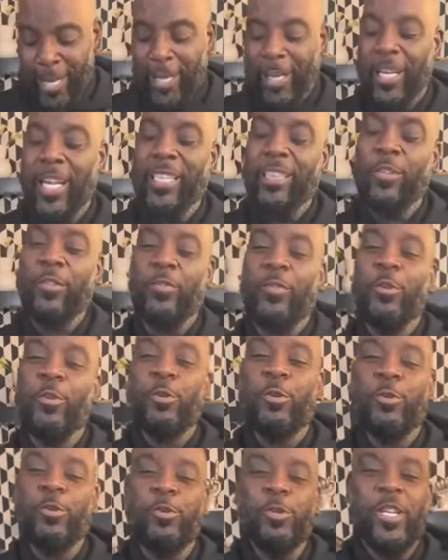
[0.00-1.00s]
Let the
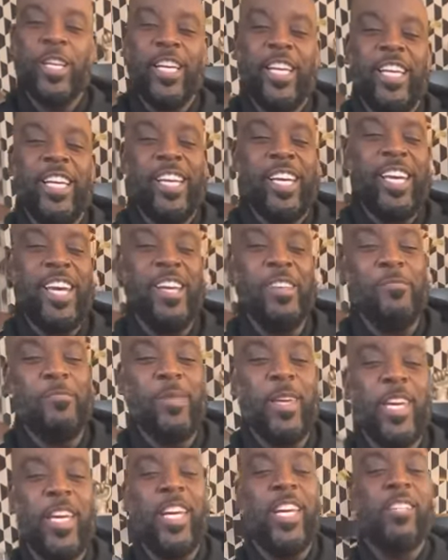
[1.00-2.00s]
foodie in
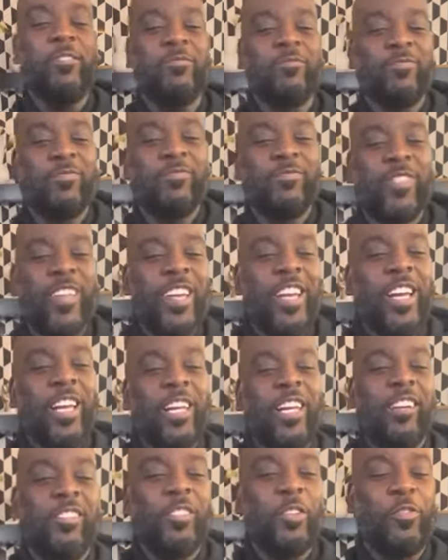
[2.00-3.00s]
me,
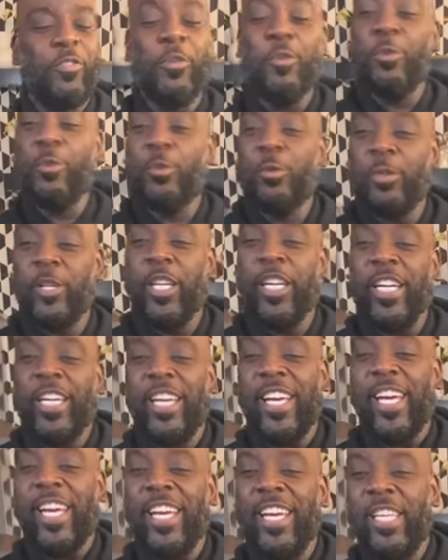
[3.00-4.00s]
let the
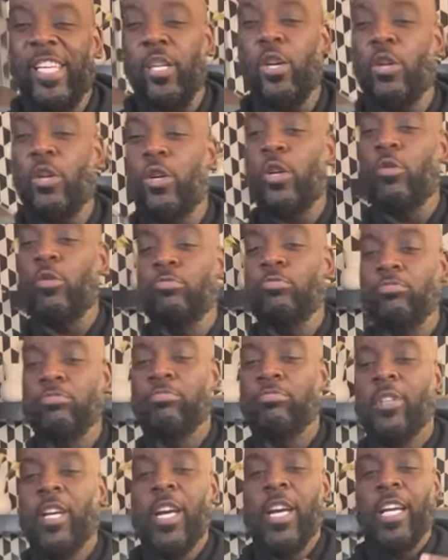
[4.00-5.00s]
foodie in you,
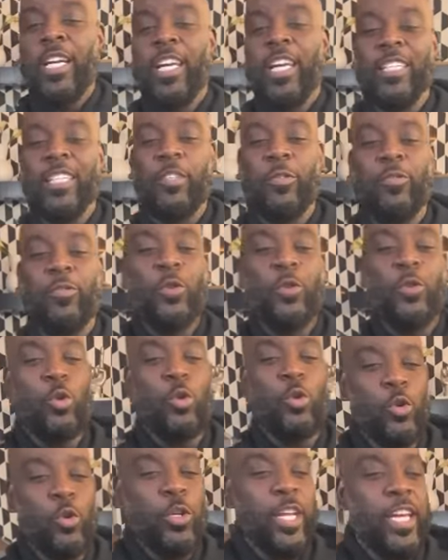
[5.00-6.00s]
let the
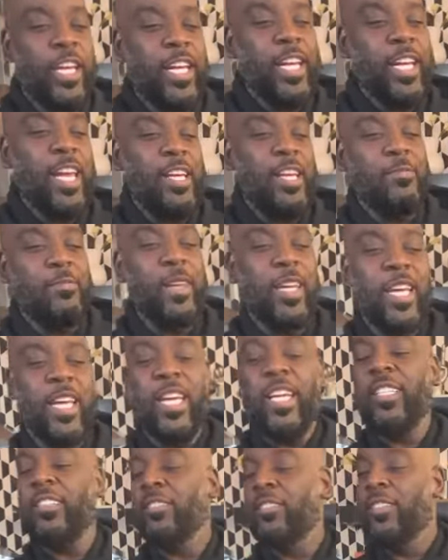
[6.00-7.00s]
foodie in
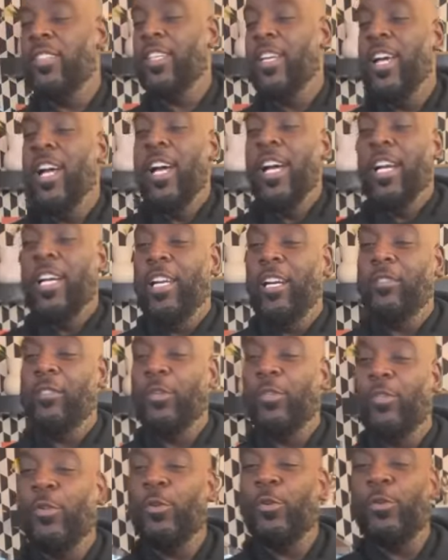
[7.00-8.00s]
me, Love the
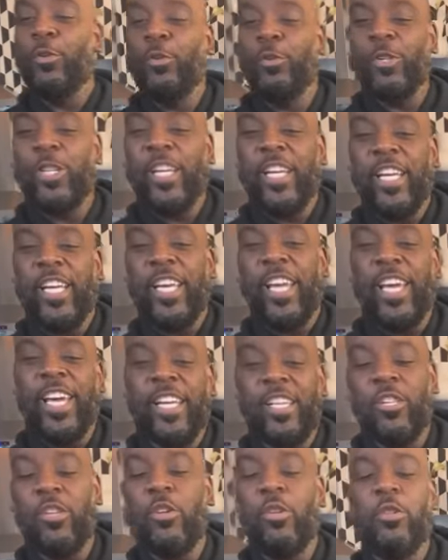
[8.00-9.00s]
foodie
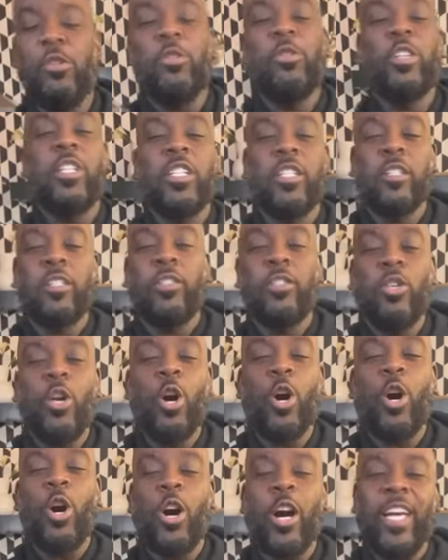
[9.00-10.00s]
in you, cause
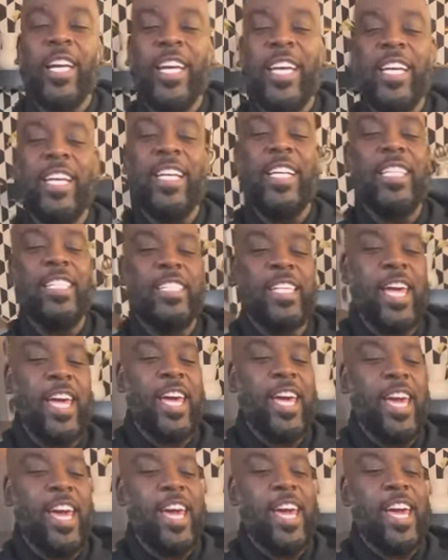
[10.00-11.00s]
you're easy.